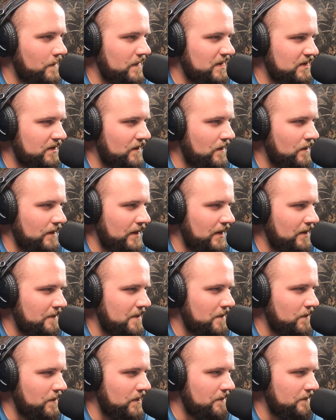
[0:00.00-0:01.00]
when we started. I don't
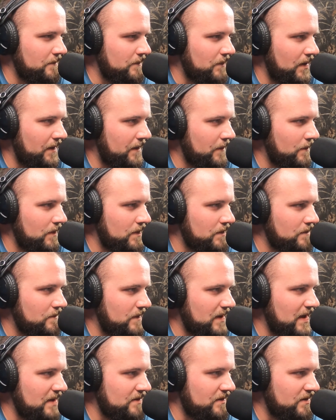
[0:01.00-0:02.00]
remember what month it was
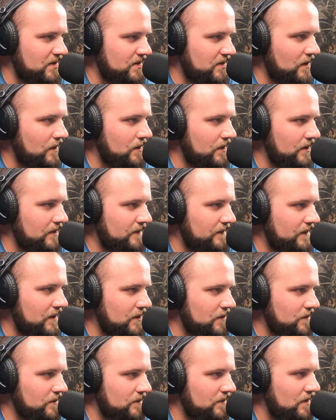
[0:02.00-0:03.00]
when we actually started the
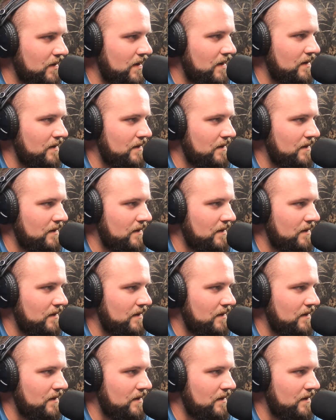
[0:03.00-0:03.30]
first one.